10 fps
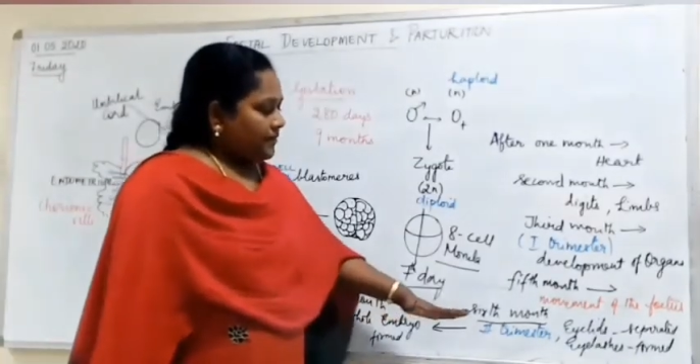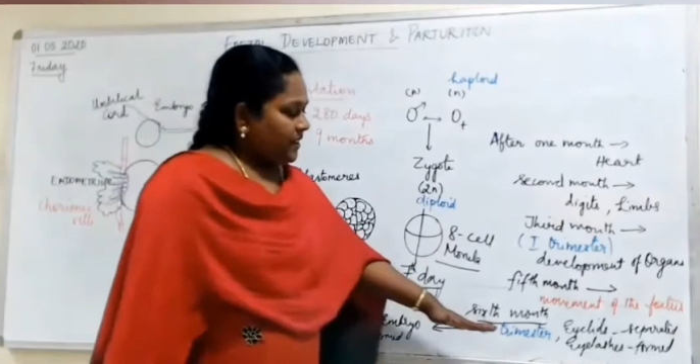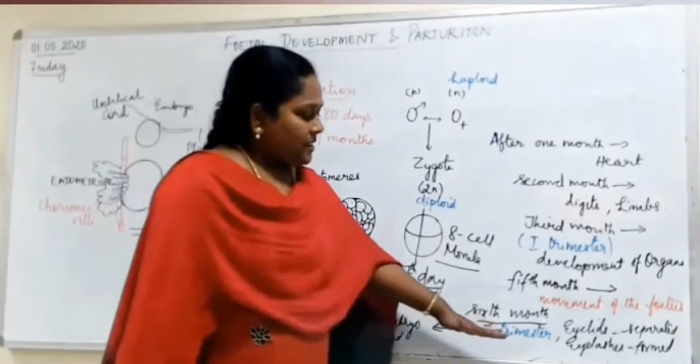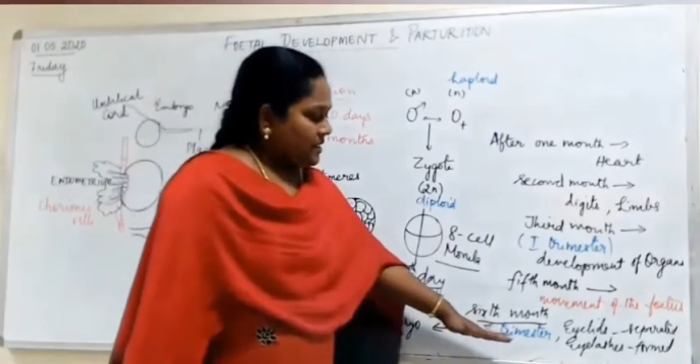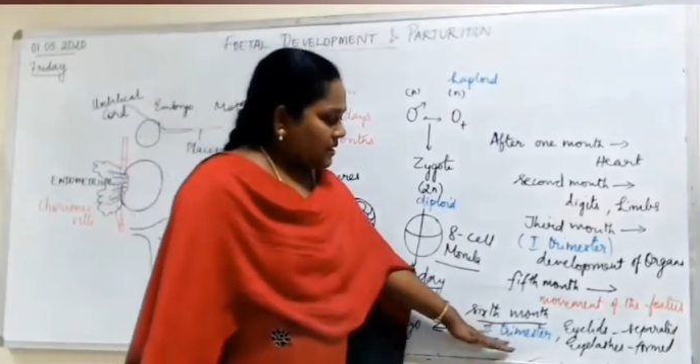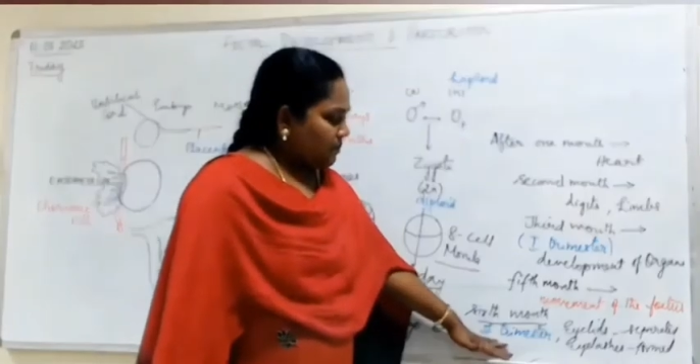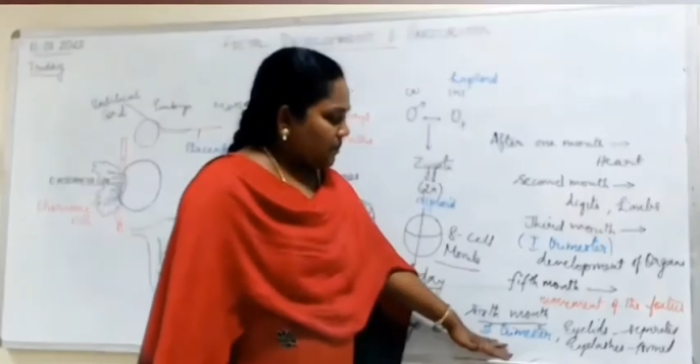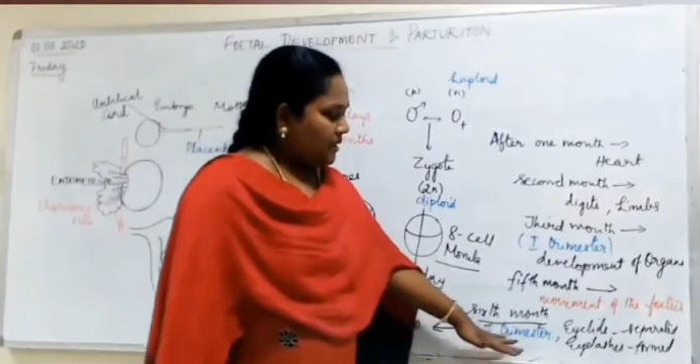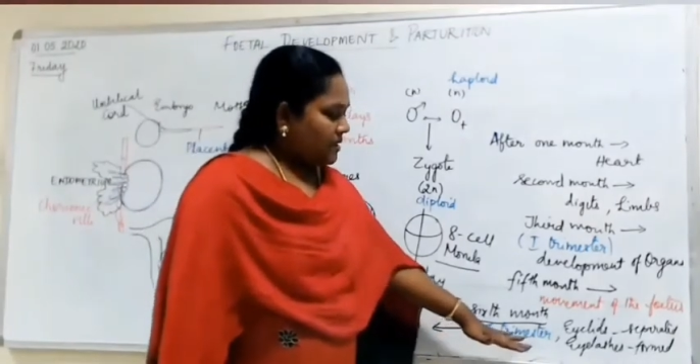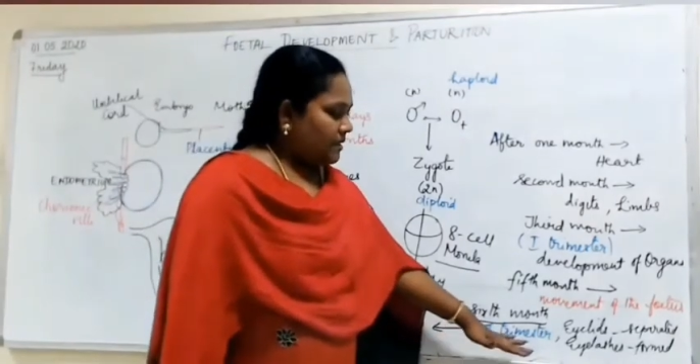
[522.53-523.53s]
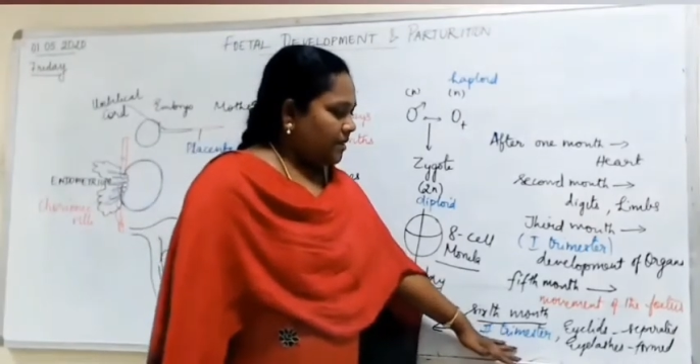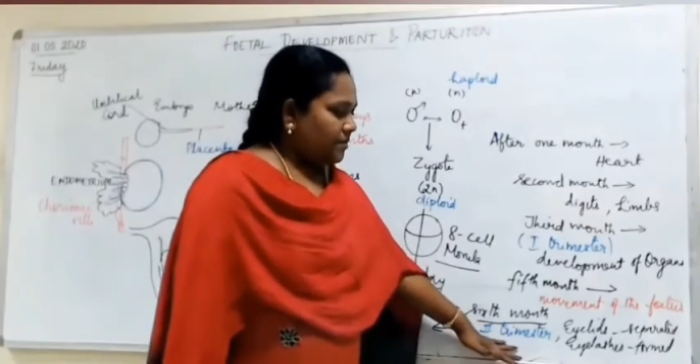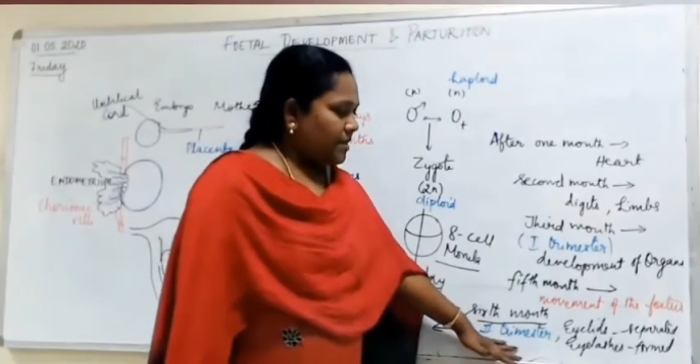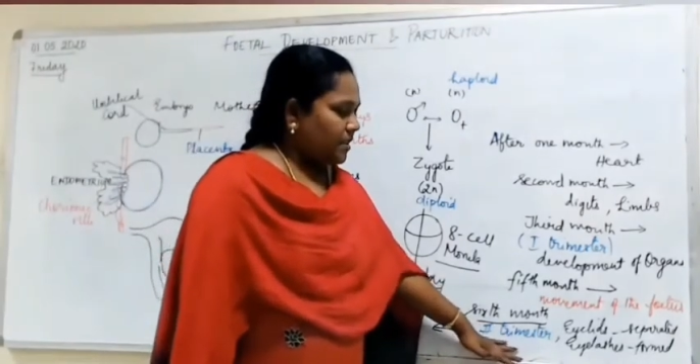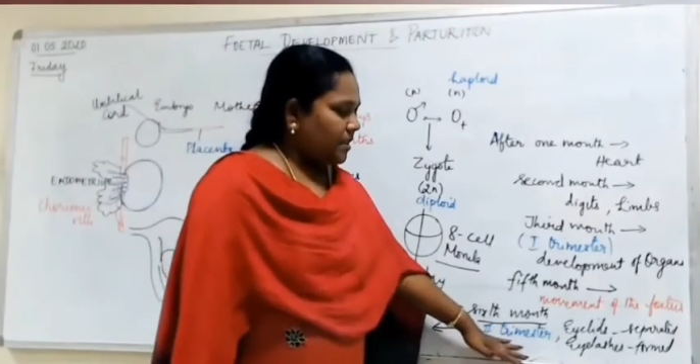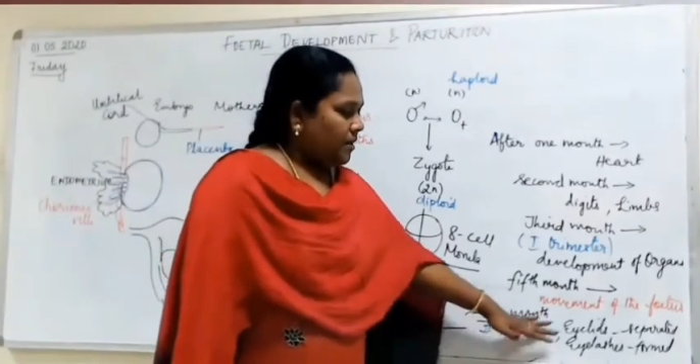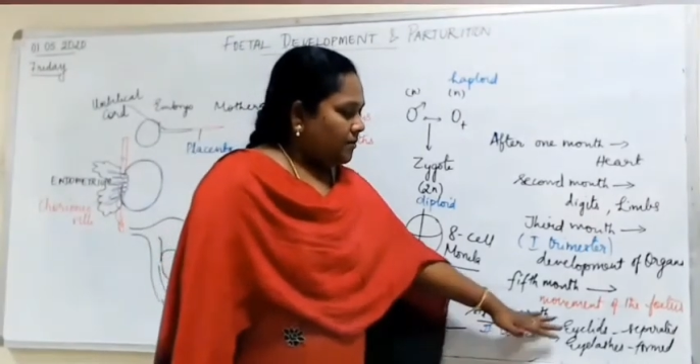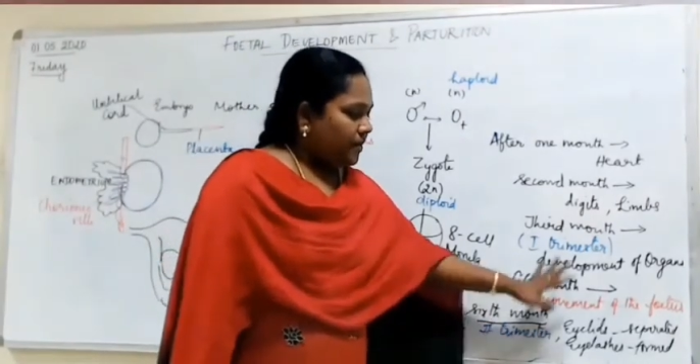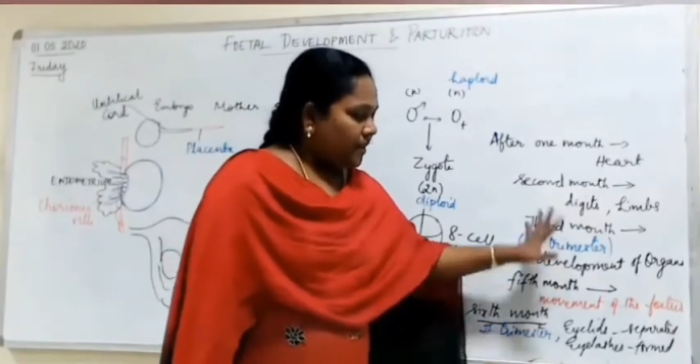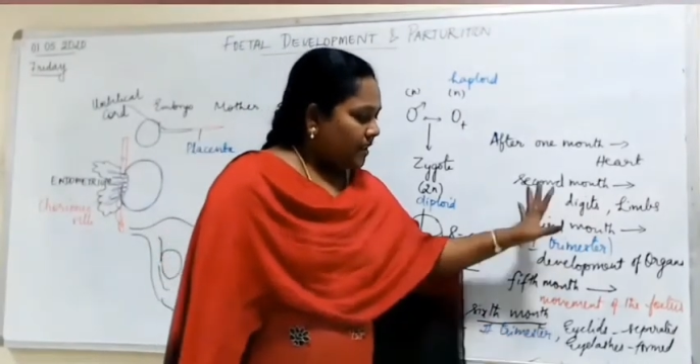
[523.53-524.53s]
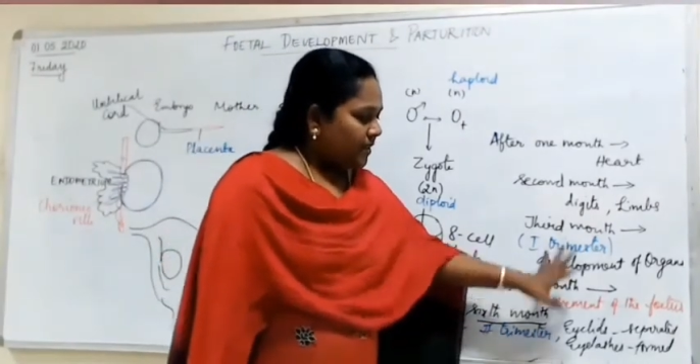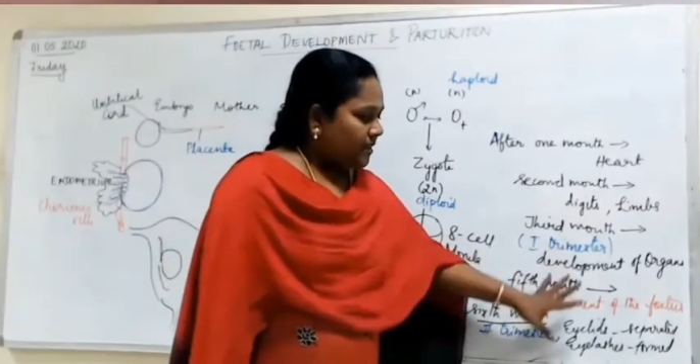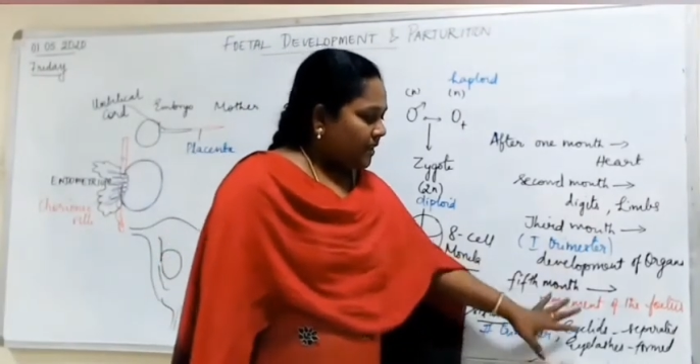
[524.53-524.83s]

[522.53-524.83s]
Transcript: the sixth month, that is the trimester, fully everything,